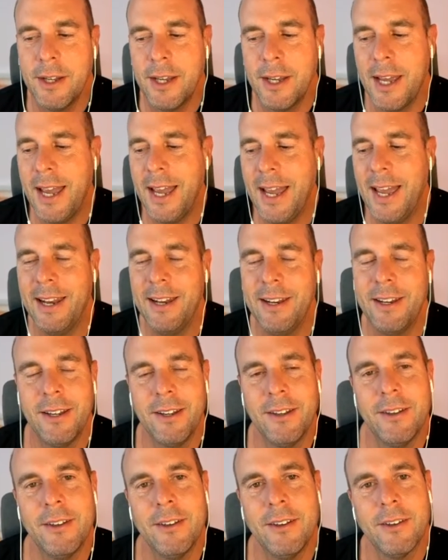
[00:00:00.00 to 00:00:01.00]
And
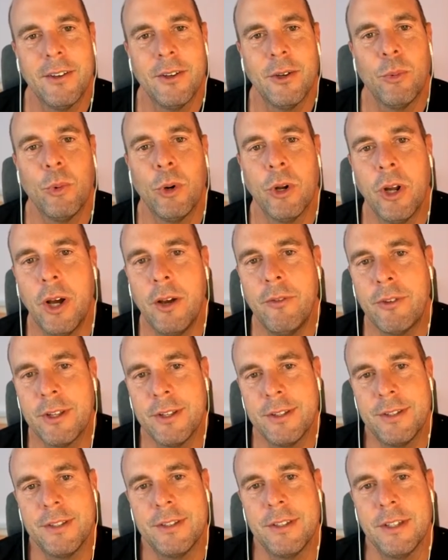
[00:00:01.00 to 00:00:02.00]
what I've
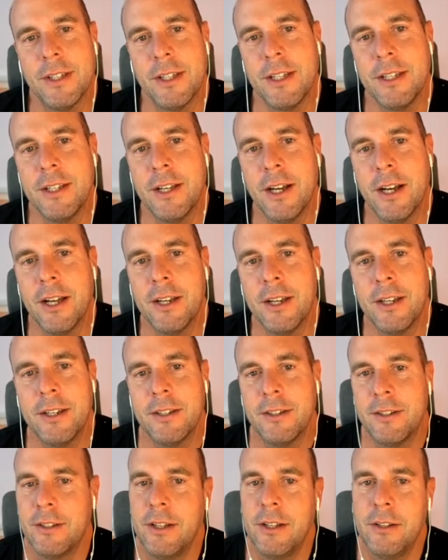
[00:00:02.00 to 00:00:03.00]
consistently done,
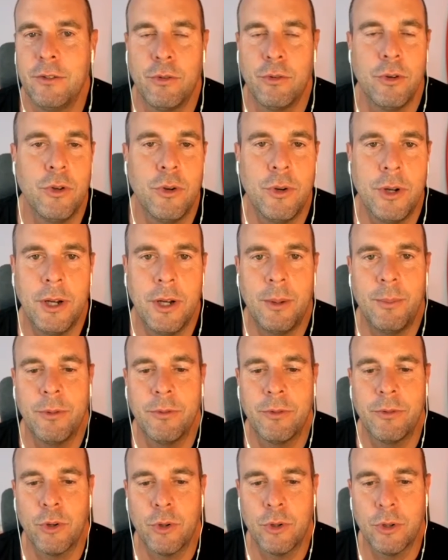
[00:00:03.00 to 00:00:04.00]
and through your help,
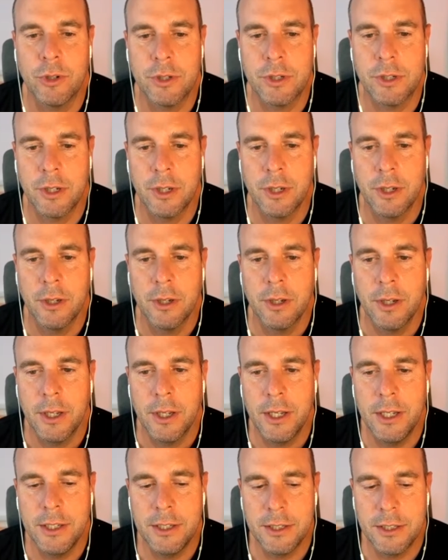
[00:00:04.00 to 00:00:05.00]
of course,
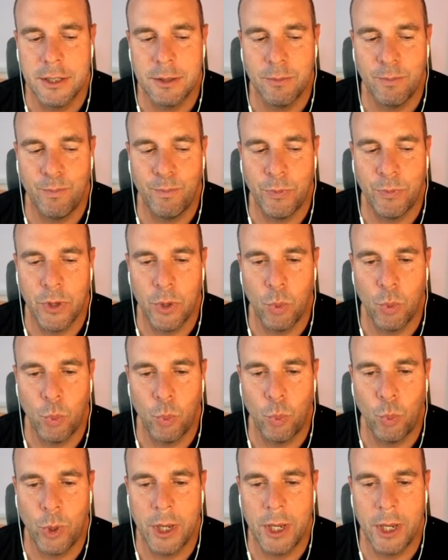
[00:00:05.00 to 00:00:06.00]
is
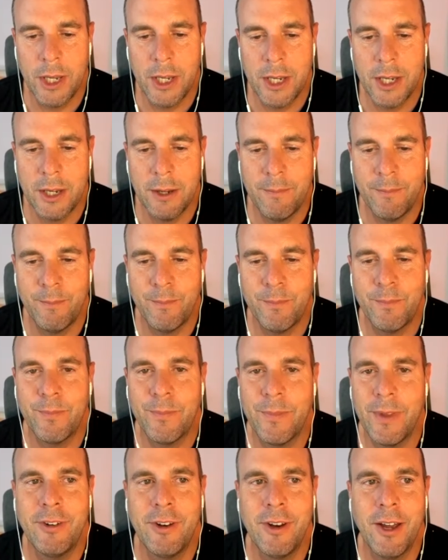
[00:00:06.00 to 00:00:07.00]
we
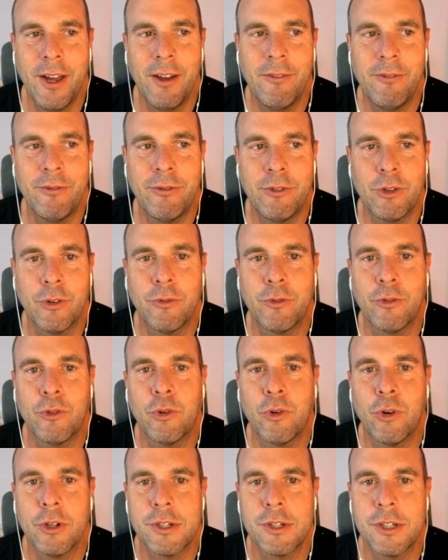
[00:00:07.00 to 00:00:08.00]
have sort of
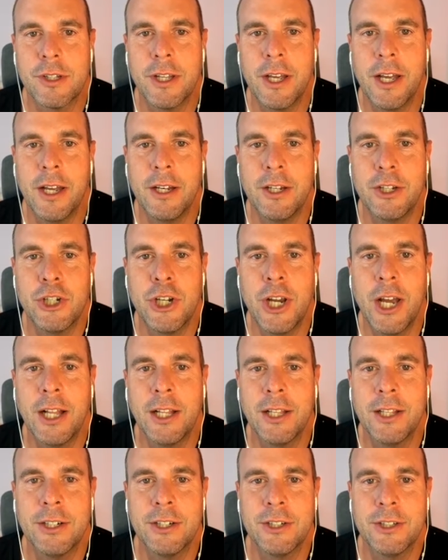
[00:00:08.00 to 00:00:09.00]
crossed that
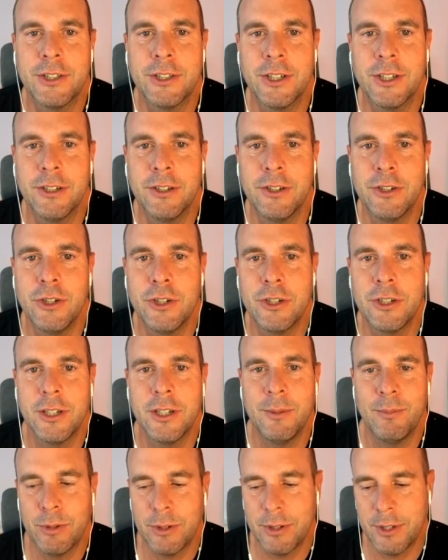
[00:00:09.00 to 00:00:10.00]
challenge that
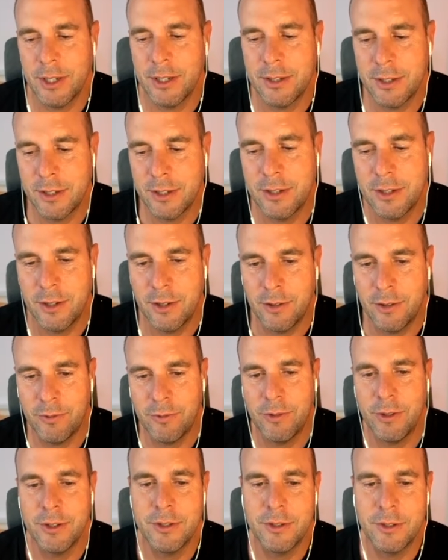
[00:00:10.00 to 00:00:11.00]
usually presents
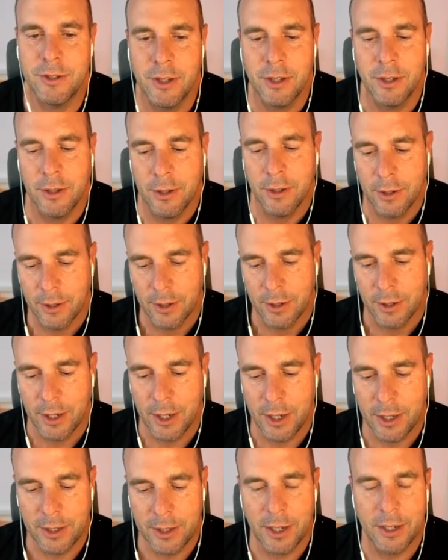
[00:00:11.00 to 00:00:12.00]
itself, is,
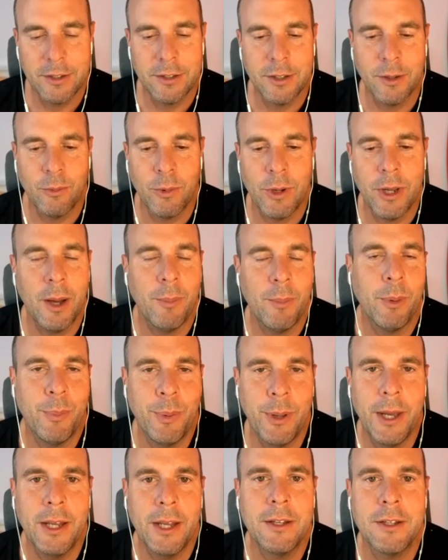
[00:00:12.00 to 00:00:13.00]
and that is that we are
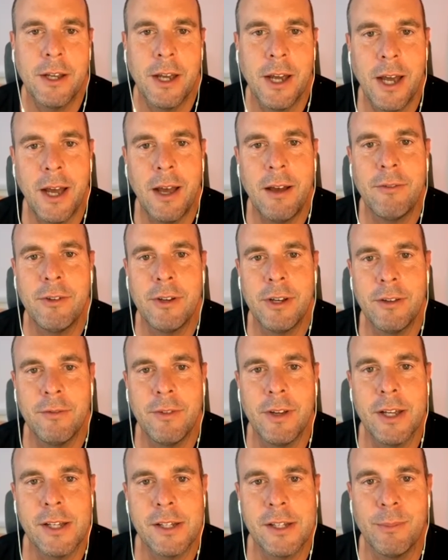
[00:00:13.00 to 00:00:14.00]
prepared to have an
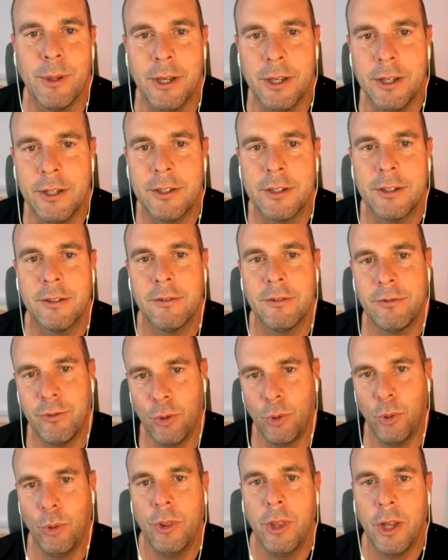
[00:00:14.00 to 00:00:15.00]
investment
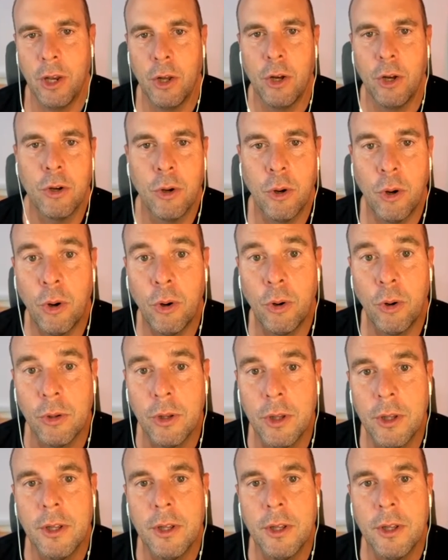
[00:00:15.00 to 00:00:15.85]
for the long haul.